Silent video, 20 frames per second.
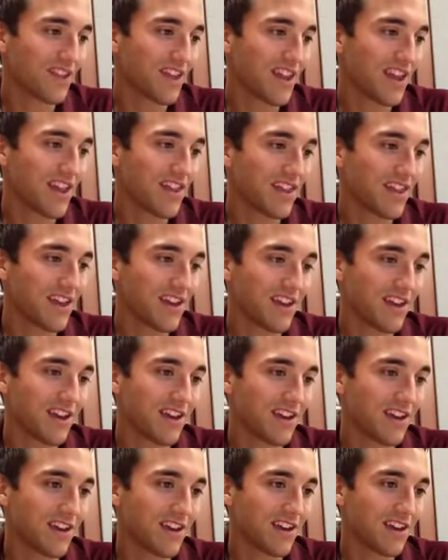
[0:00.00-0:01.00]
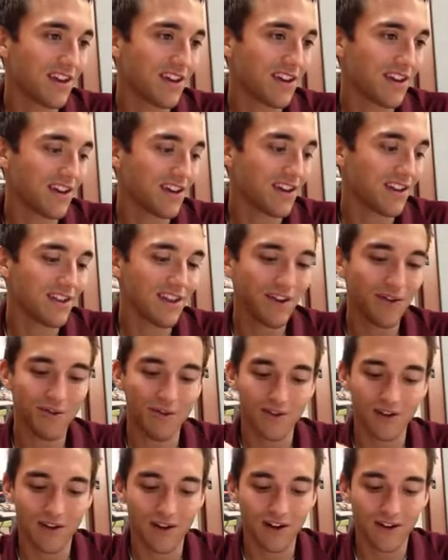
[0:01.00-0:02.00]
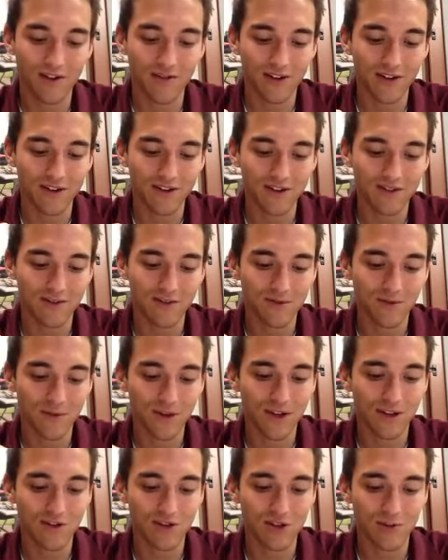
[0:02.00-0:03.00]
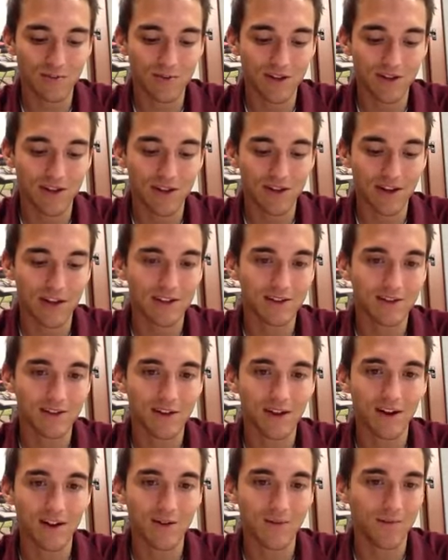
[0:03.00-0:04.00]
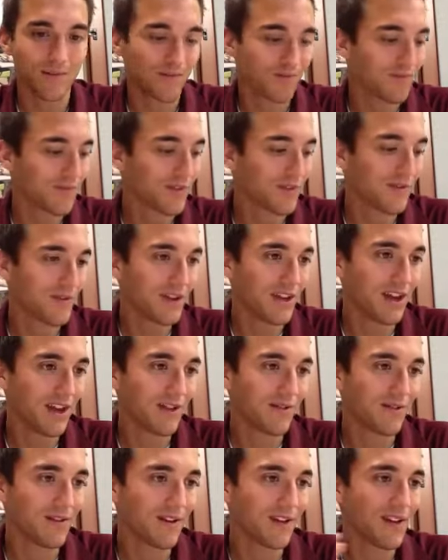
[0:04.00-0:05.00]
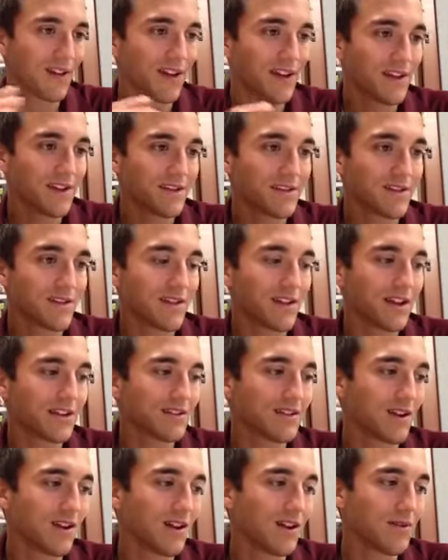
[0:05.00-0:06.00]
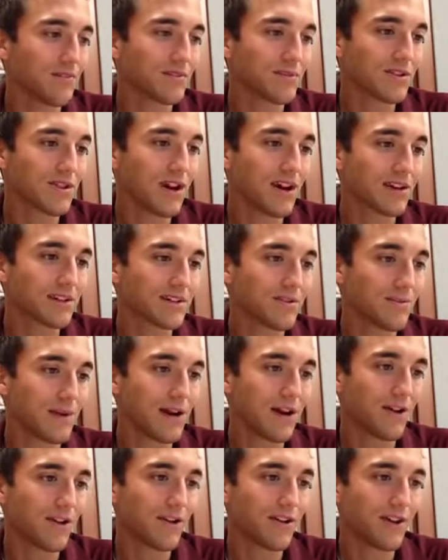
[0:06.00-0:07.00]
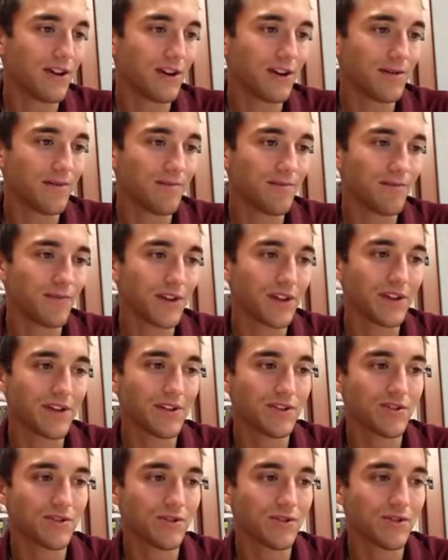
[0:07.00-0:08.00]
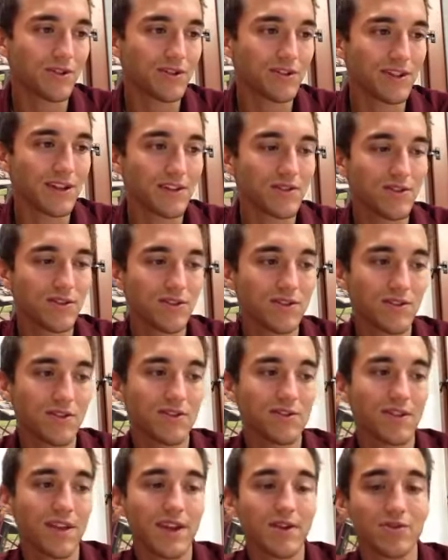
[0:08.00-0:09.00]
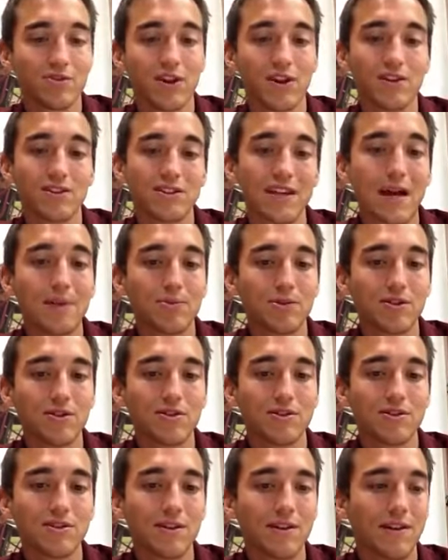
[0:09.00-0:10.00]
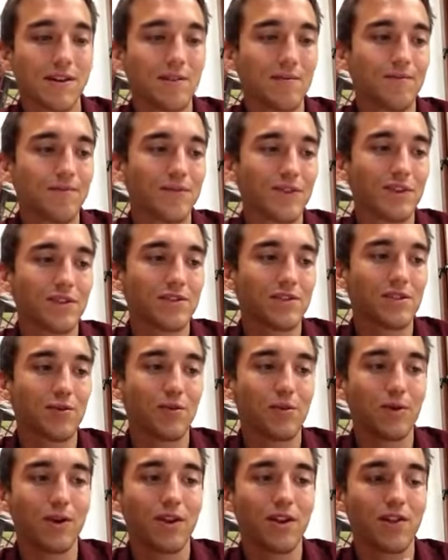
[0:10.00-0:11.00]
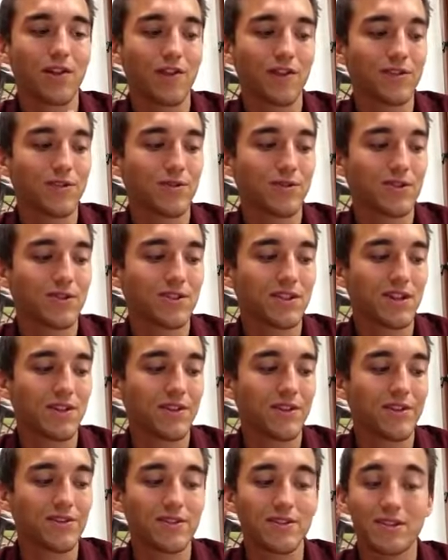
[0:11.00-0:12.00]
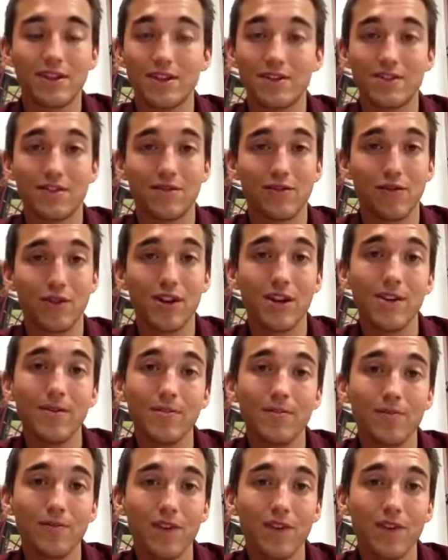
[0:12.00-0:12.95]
and then I think with all of us, we can jump to the next column. We can. So the next column talks about additional course selections. So there's language arts options. So one of the first courses on there is intensive reading.